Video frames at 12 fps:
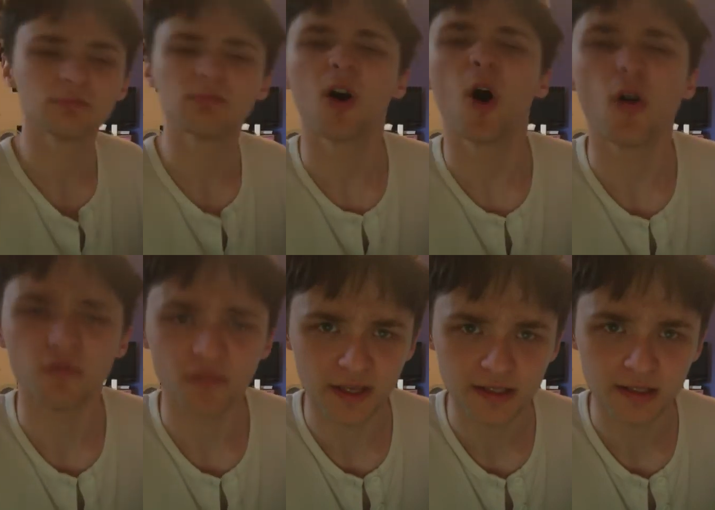
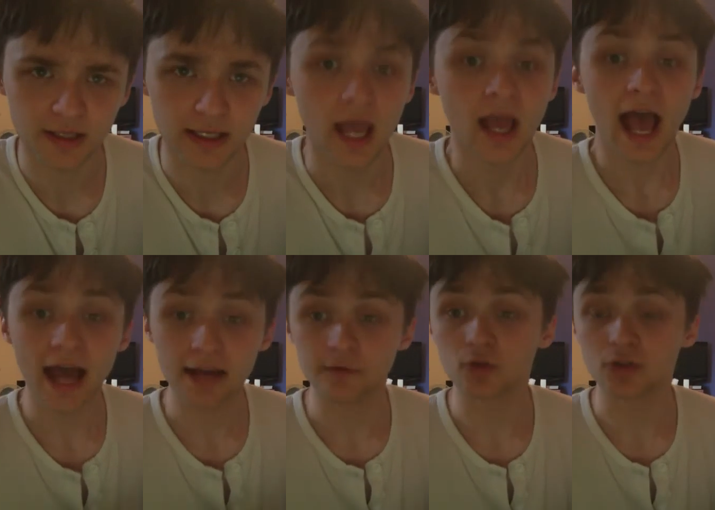obviously.
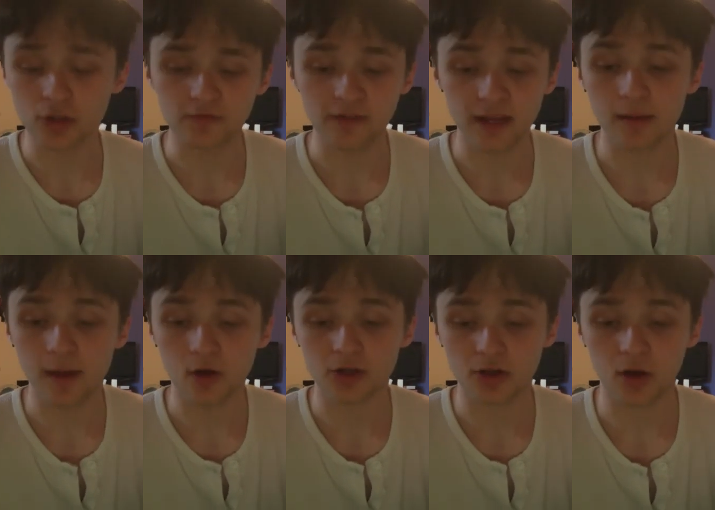And of course, the good thing
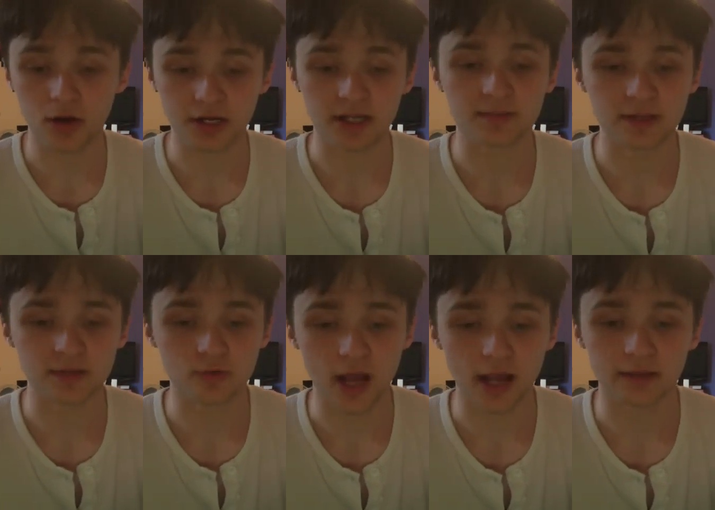about Odd Eyes
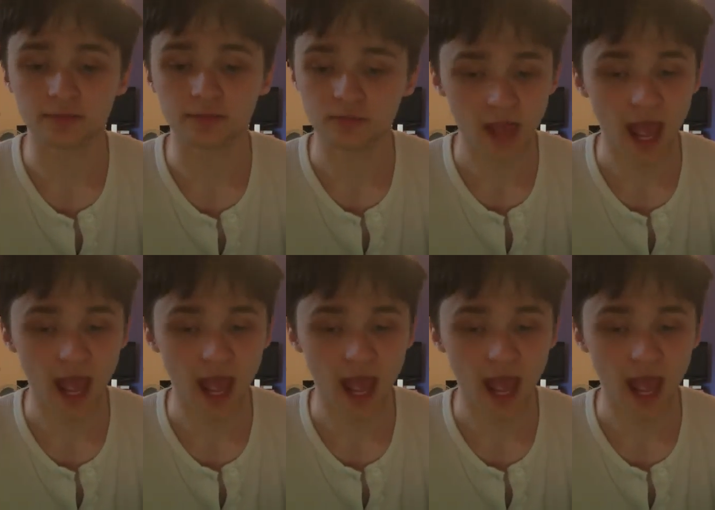Pendulum Dragon,